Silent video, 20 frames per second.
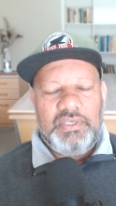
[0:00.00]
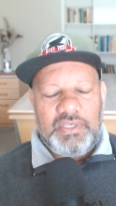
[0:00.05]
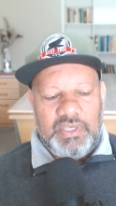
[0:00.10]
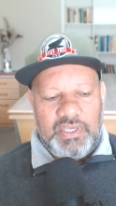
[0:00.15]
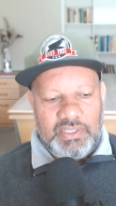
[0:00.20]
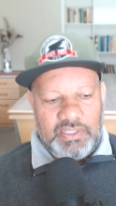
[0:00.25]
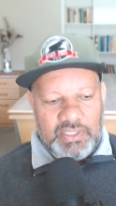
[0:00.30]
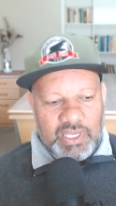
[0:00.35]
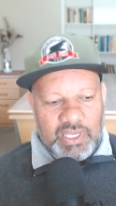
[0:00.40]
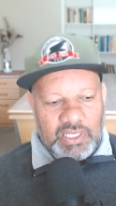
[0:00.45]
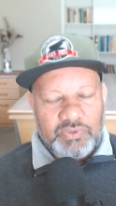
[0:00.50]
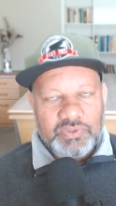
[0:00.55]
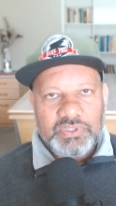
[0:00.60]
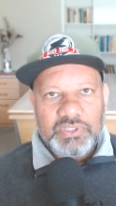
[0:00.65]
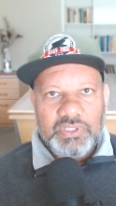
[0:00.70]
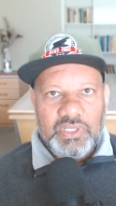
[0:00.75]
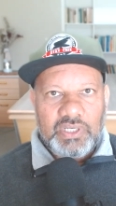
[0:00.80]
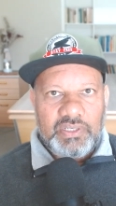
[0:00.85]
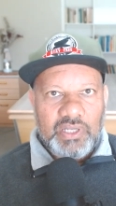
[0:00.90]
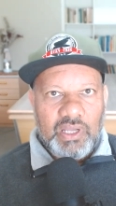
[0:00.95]
And that was
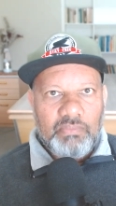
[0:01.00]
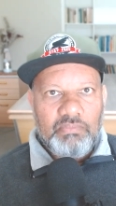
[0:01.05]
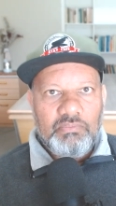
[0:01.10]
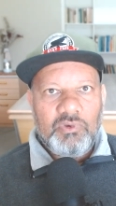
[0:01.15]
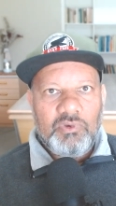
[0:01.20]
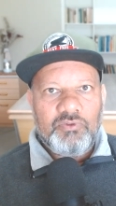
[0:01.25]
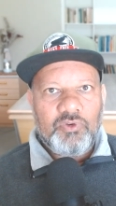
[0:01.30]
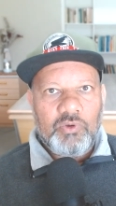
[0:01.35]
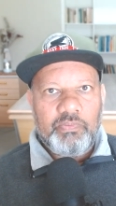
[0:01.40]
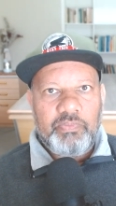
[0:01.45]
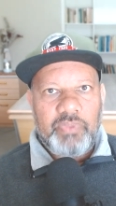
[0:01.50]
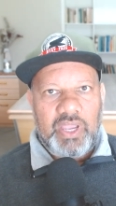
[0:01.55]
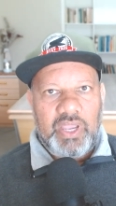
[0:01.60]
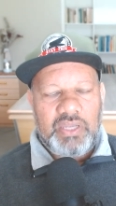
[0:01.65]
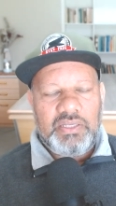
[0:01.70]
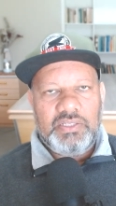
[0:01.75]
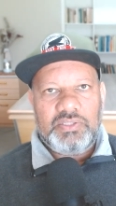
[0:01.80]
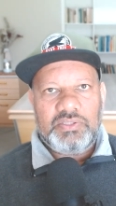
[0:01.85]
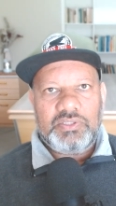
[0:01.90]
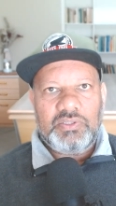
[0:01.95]
the number of
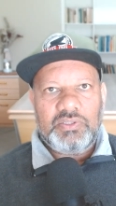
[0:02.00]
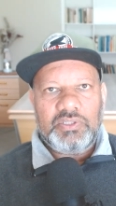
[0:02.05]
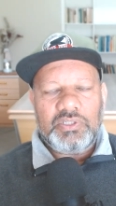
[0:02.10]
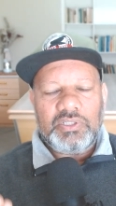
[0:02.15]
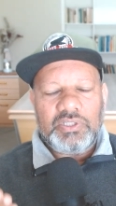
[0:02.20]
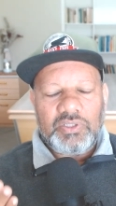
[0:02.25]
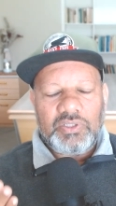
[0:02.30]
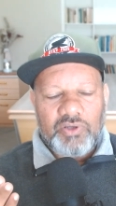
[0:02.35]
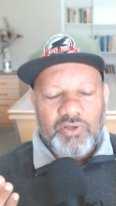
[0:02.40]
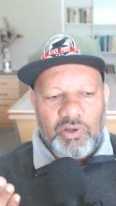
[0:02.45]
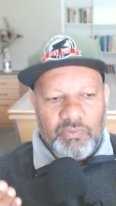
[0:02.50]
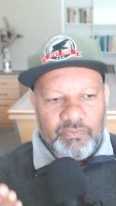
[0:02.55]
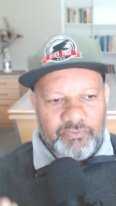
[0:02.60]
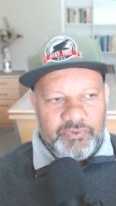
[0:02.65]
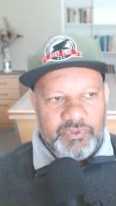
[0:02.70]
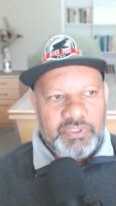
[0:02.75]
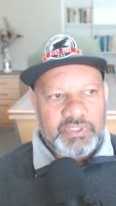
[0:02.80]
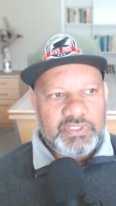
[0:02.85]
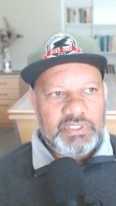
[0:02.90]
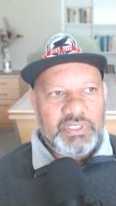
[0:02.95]
companions.
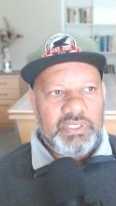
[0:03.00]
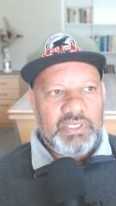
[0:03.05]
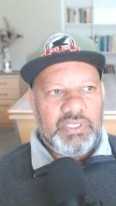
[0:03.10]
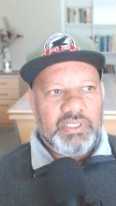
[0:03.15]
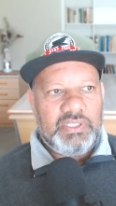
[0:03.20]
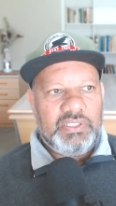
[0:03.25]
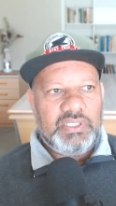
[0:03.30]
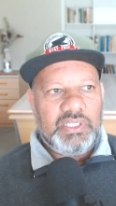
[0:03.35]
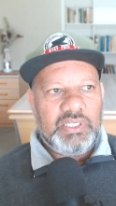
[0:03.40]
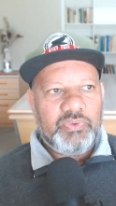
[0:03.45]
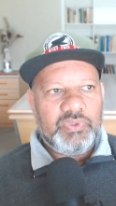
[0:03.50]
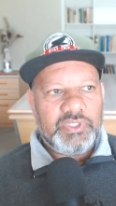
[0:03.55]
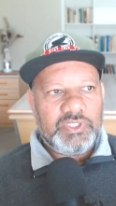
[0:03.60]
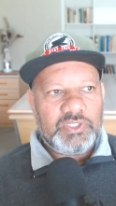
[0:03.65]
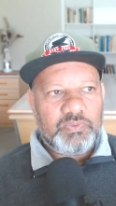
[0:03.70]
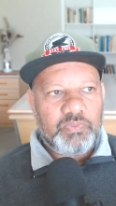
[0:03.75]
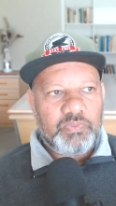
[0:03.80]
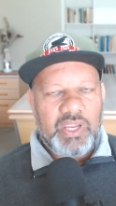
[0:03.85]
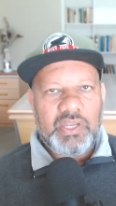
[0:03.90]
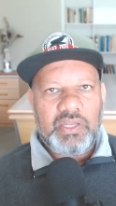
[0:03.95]
Obviously, they were
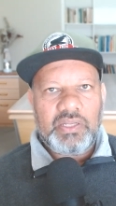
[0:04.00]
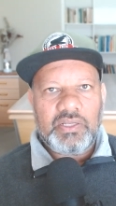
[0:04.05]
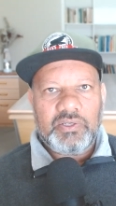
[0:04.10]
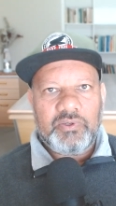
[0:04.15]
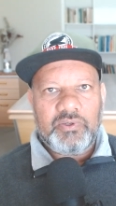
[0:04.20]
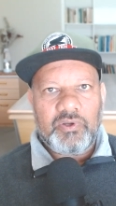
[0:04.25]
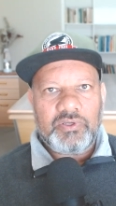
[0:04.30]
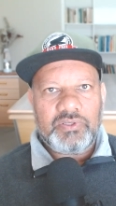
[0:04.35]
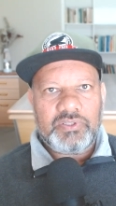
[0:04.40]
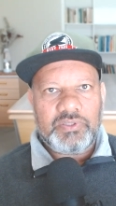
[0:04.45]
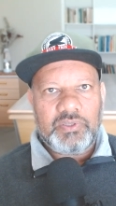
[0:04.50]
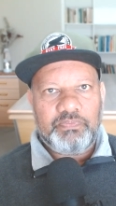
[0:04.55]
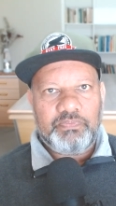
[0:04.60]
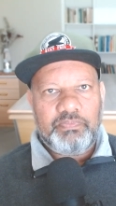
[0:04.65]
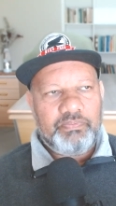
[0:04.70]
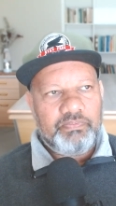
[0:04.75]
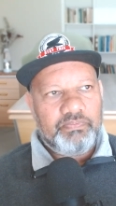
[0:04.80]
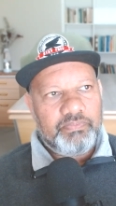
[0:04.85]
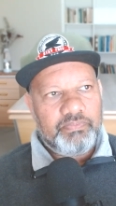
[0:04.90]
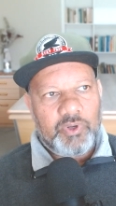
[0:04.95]
spread across
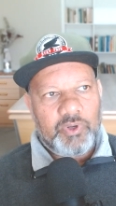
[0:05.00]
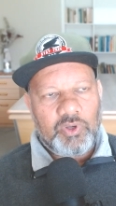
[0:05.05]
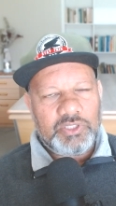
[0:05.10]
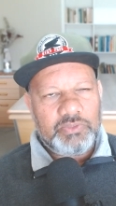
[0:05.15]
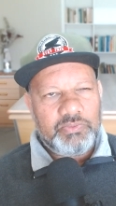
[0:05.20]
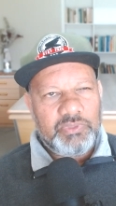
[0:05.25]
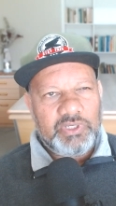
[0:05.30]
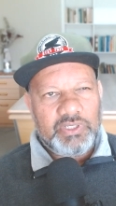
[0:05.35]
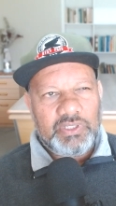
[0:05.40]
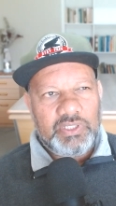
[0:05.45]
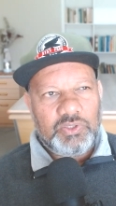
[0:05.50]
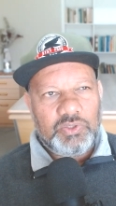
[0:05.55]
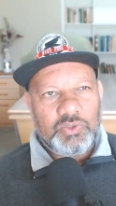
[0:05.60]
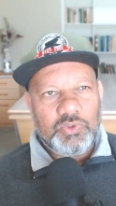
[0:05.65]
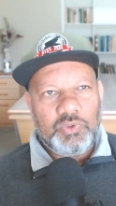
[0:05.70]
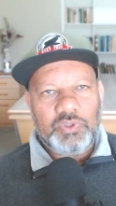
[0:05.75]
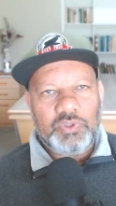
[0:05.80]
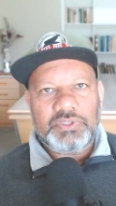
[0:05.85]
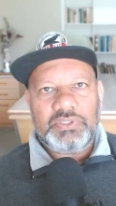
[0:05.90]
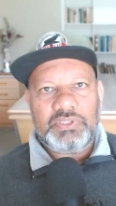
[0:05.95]
approximately two
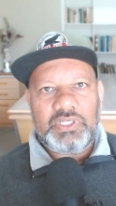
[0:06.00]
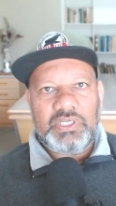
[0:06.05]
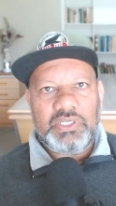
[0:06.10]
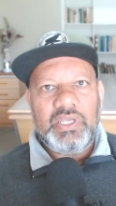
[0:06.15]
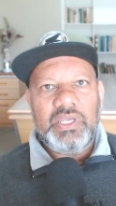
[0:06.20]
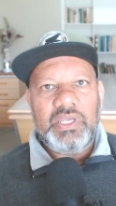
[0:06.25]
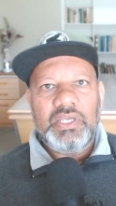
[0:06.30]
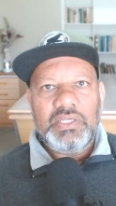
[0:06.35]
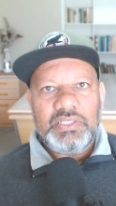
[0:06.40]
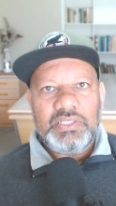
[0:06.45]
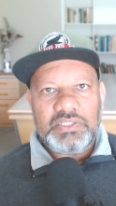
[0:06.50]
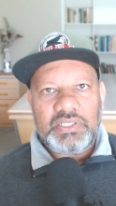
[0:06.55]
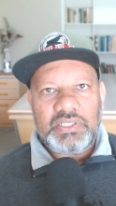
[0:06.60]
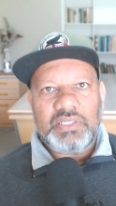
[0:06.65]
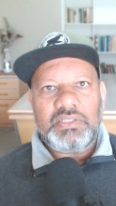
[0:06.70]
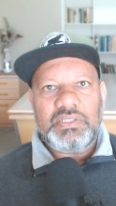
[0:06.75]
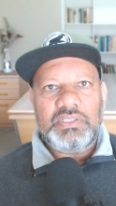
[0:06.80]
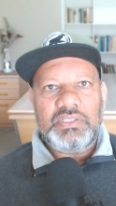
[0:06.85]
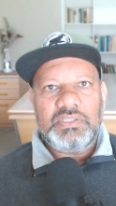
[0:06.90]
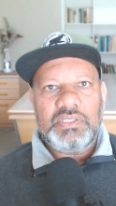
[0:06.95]
or three
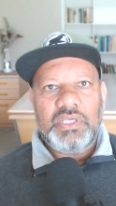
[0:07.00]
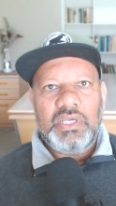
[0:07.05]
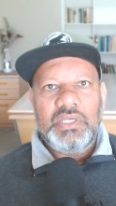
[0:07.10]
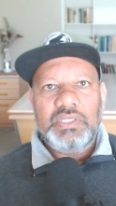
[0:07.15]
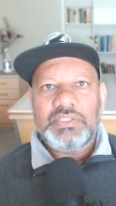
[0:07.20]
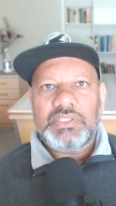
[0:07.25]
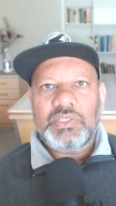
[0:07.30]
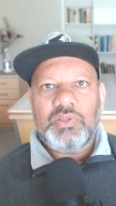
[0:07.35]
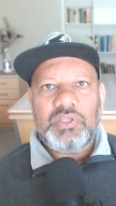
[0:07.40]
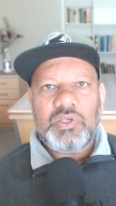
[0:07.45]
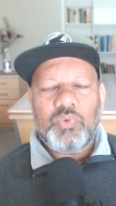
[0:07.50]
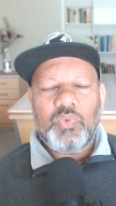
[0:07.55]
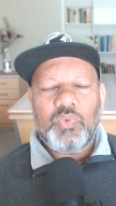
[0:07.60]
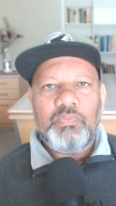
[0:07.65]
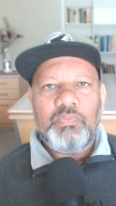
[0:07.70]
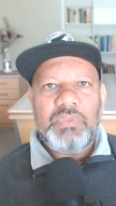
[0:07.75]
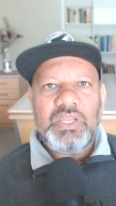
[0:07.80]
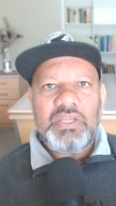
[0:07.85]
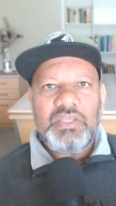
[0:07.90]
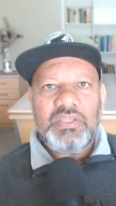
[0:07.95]
cities. So there were
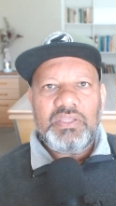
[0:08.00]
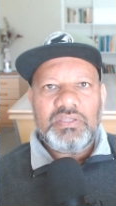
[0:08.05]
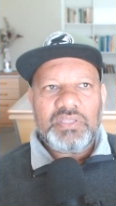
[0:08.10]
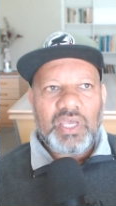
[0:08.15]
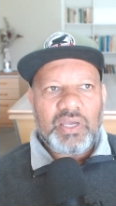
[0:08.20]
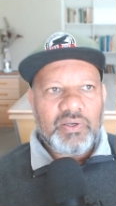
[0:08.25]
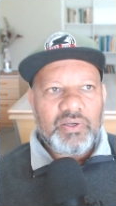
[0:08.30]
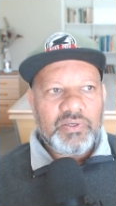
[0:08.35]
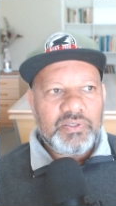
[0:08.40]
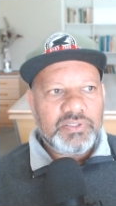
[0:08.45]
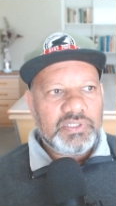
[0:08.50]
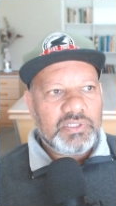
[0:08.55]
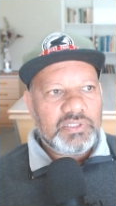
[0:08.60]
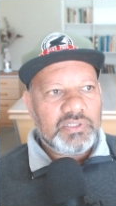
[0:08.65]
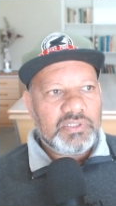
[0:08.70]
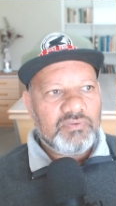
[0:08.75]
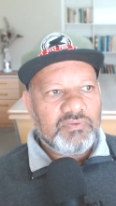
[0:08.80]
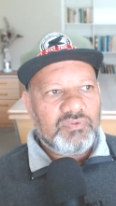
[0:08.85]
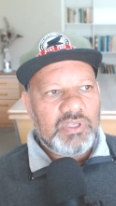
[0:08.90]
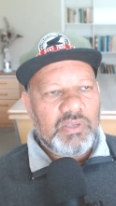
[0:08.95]
many
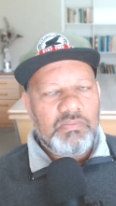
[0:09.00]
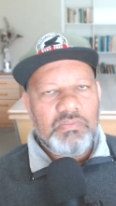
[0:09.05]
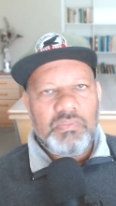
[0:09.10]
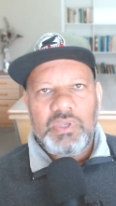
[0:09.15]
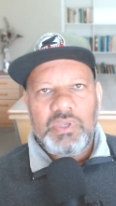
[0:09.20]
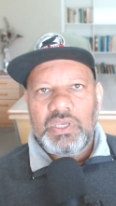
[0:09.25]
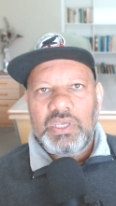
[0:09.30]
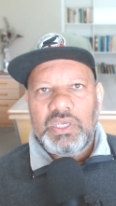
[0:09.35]
thousands of them